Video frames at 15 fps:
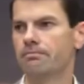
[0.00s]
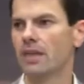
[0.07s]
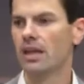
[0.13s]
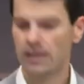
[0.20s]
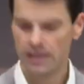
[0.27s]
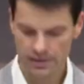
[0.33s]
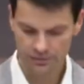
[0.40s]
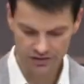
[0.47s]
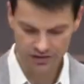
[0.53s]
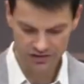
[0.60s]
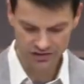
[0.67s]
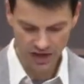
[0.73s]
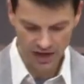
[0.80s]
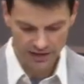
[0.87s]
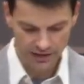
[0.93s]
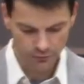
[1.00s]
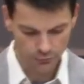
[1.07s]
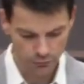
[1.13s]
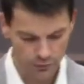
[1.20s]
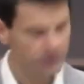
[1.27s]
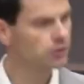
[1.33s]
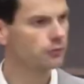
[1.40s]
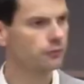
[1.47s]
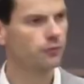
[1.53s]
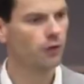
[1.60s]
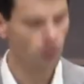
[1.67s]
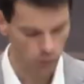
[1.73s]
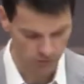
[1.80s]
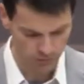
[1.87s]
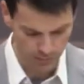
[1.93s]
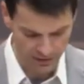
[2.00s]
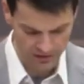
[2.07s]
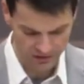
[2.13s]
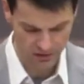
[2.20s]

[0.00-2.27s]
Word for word: If deciding friend or foe was based on